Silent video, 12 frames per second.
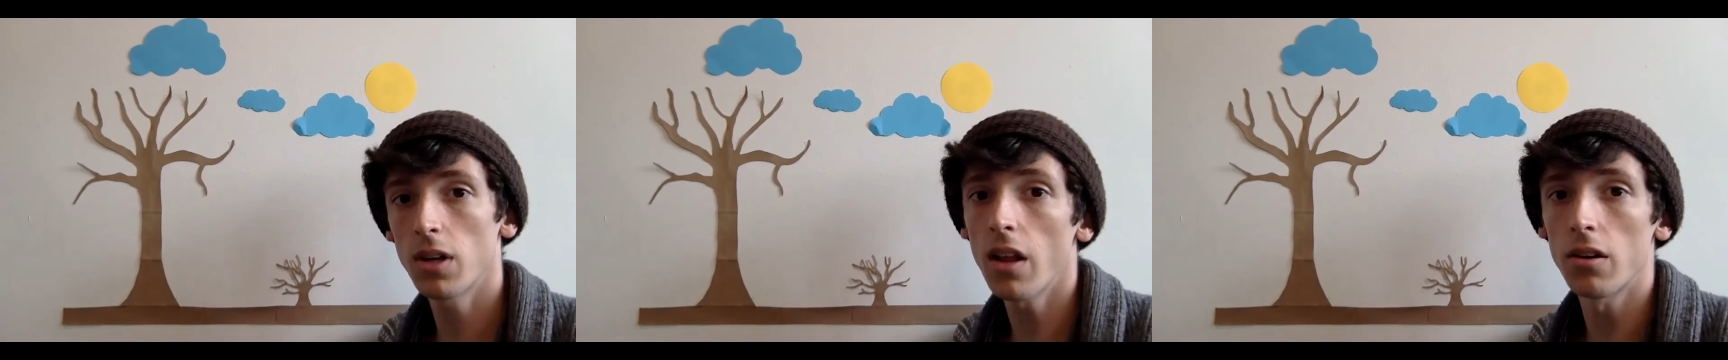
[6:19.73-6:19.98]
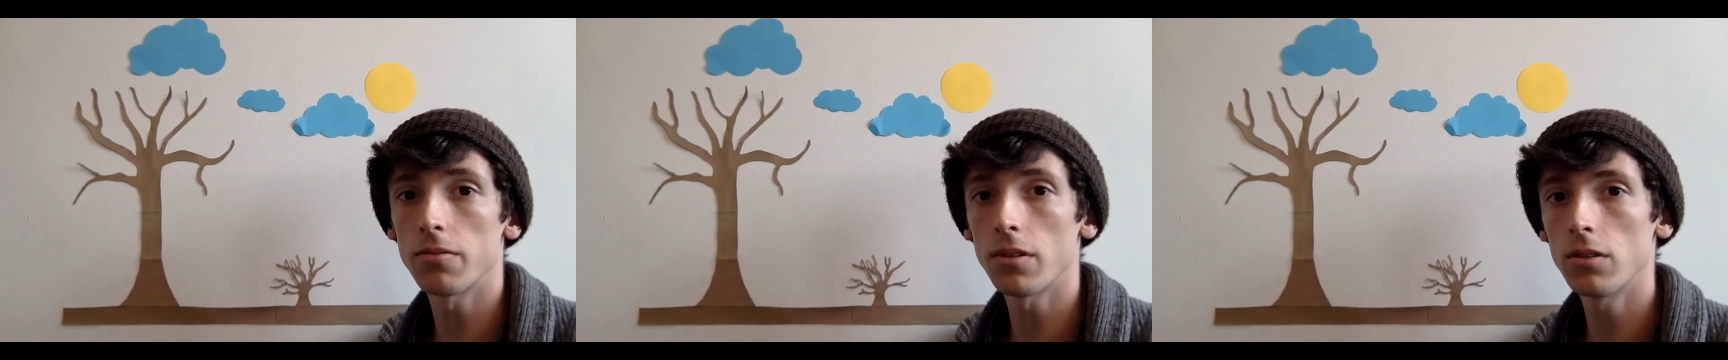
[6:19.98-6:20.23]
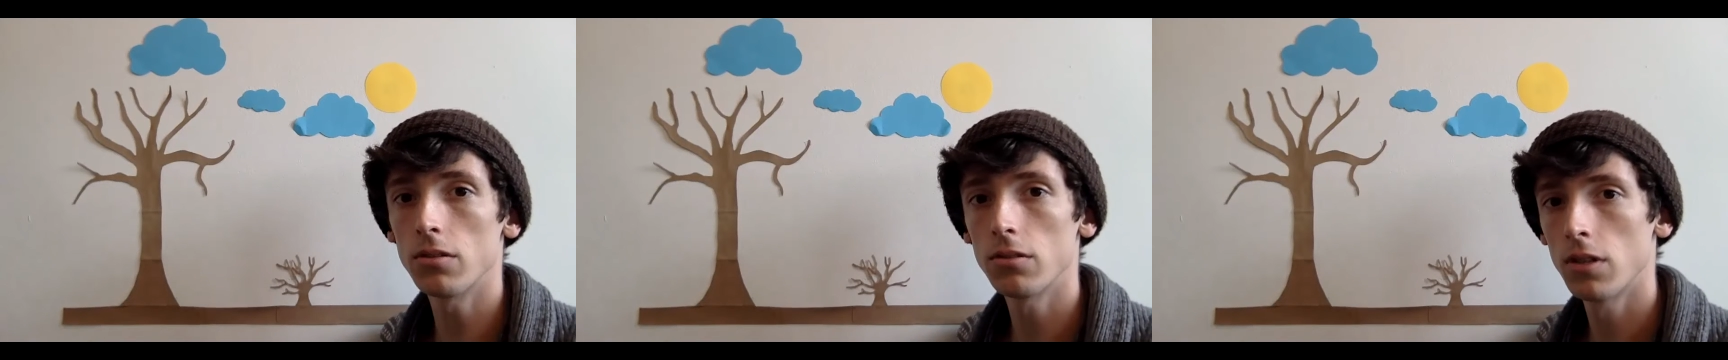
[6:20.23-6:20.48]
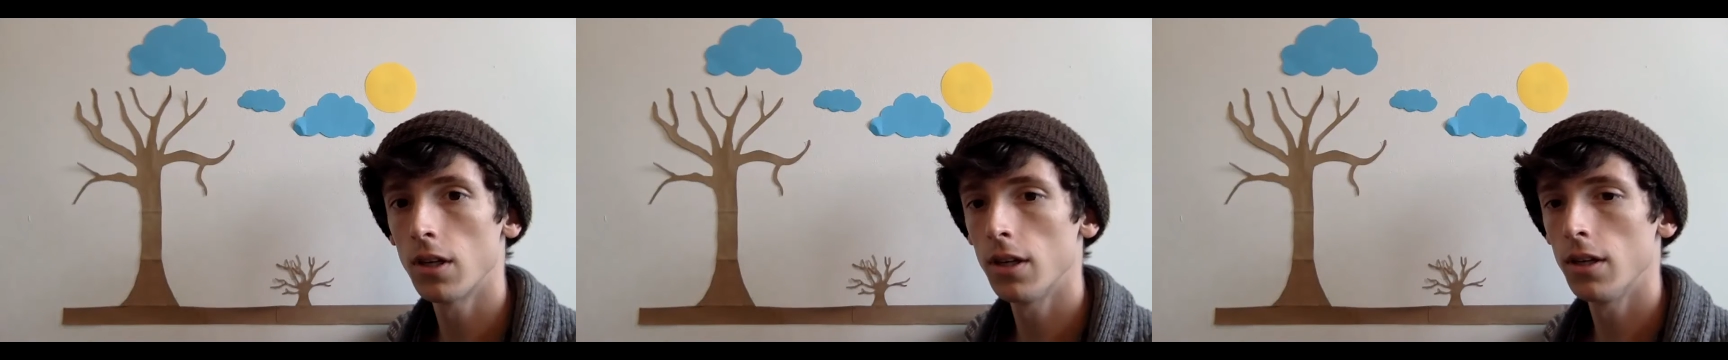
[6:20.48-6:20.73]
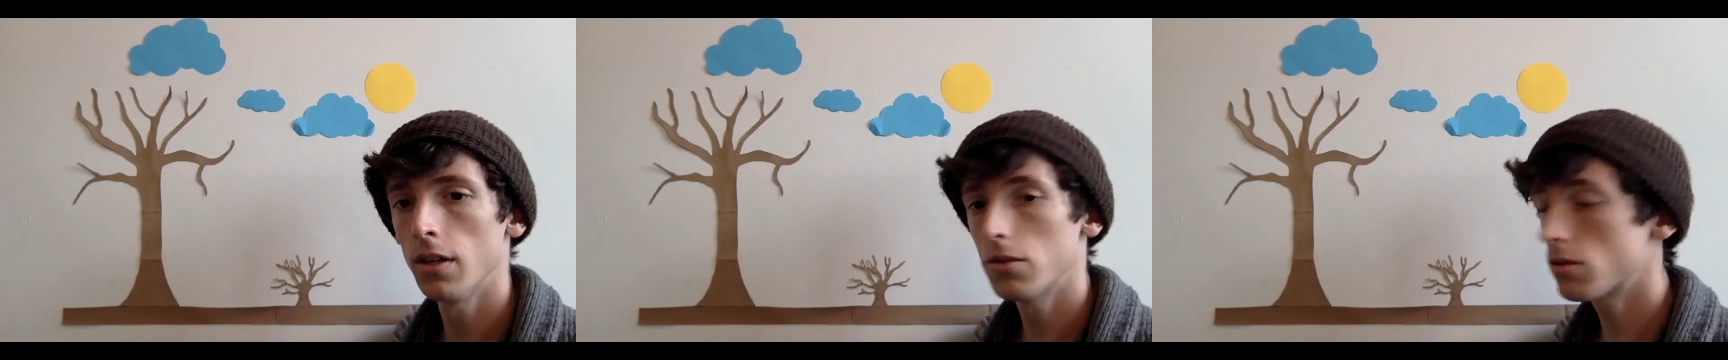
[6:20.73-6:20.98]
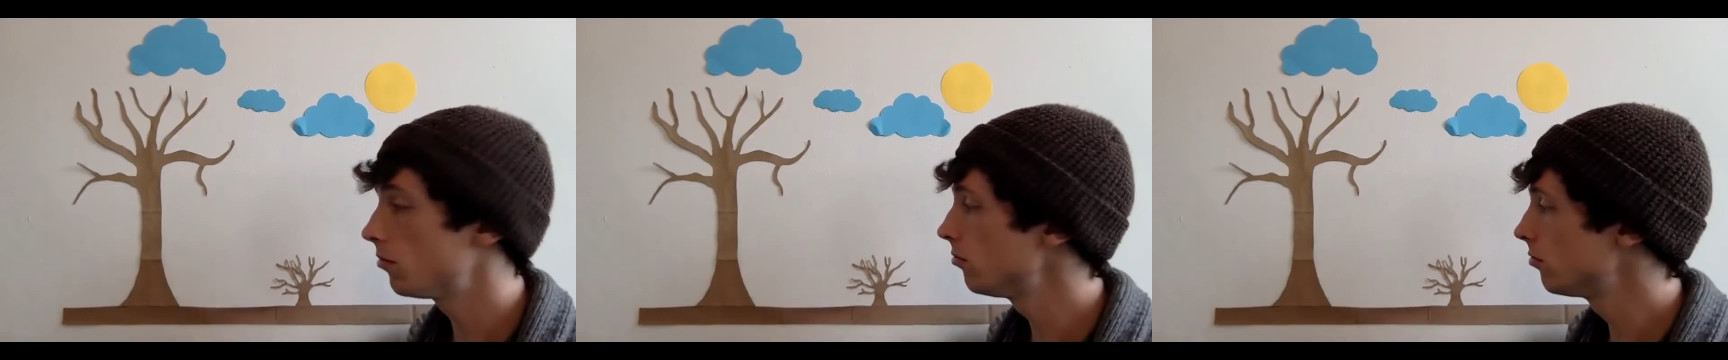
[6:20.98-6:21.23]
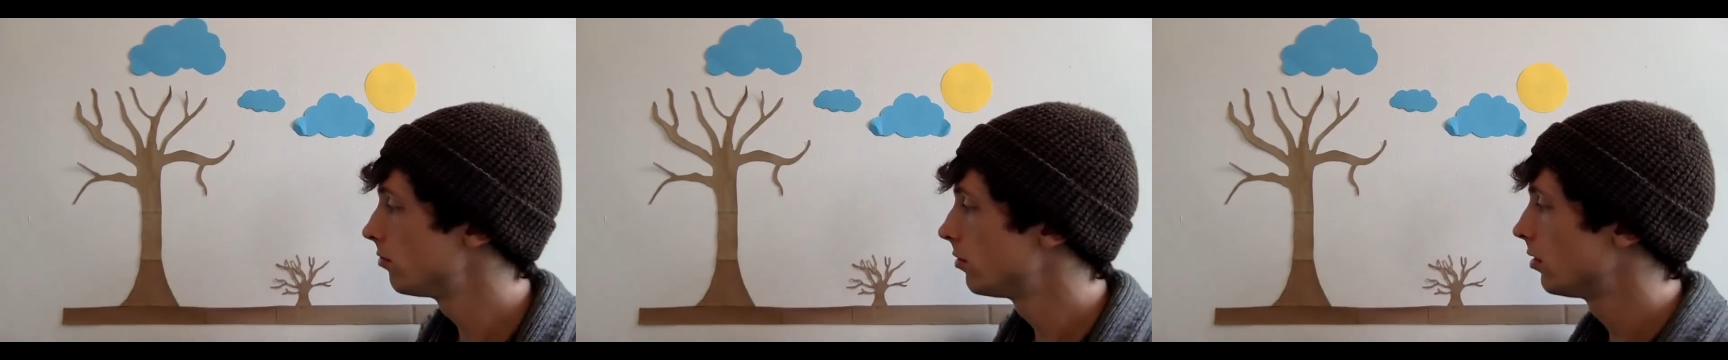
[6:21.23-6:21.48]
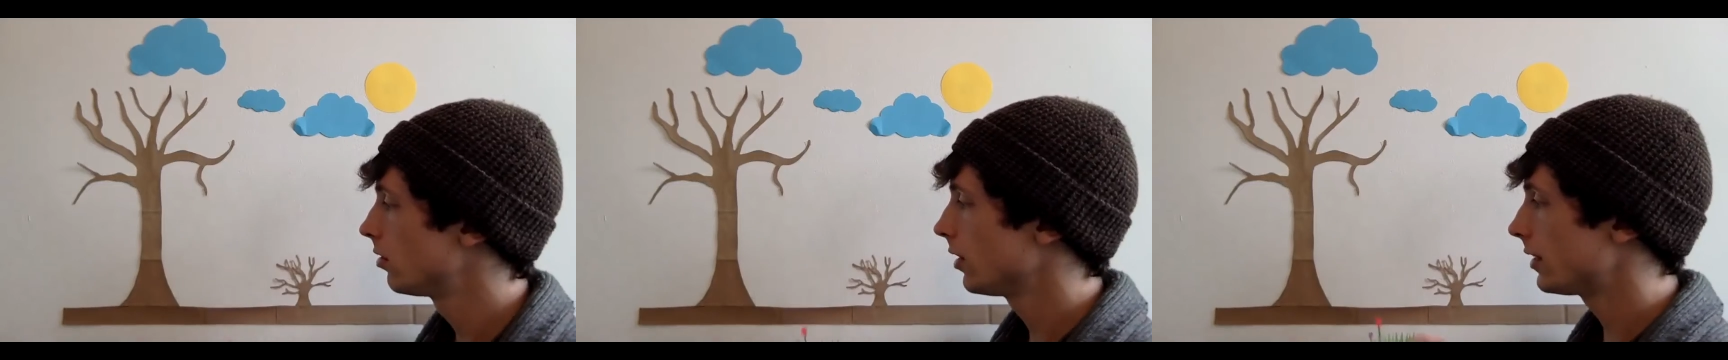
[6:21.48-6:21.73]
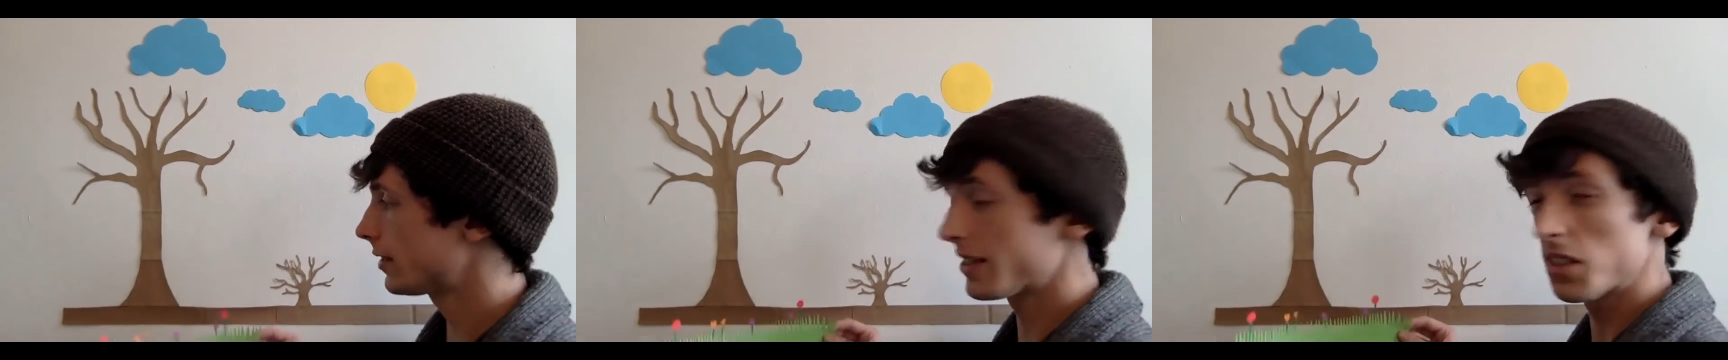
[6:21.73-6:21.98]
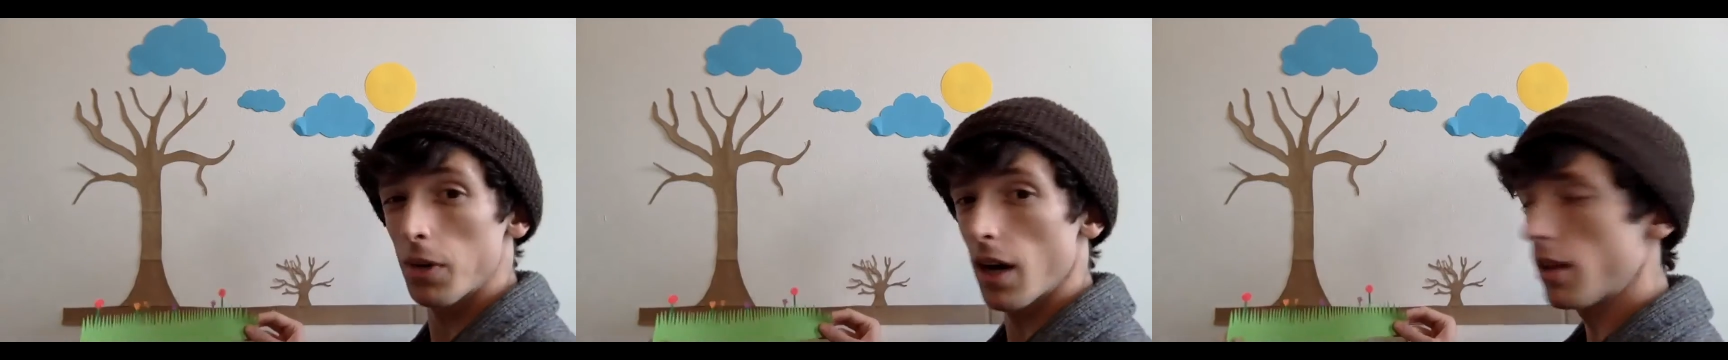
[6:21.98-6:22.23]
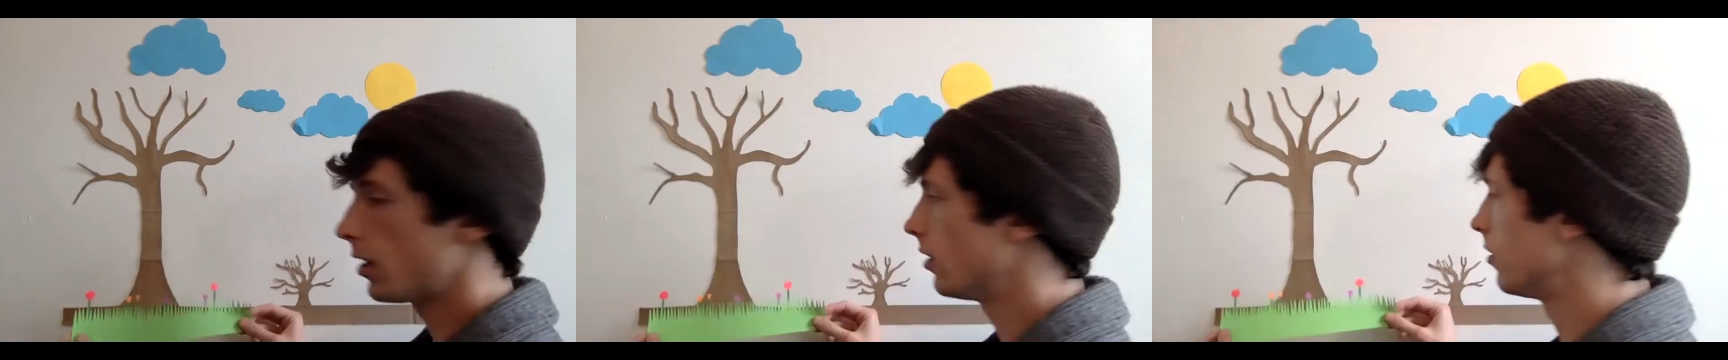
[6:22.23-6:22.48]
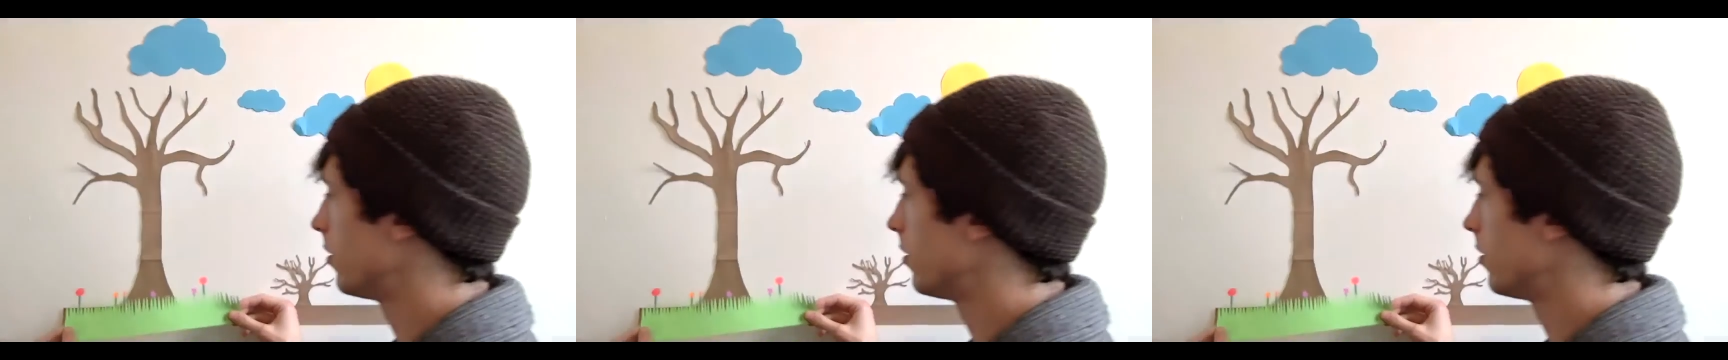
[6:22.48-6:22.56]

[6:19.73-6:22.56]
colorful. So let's add some color.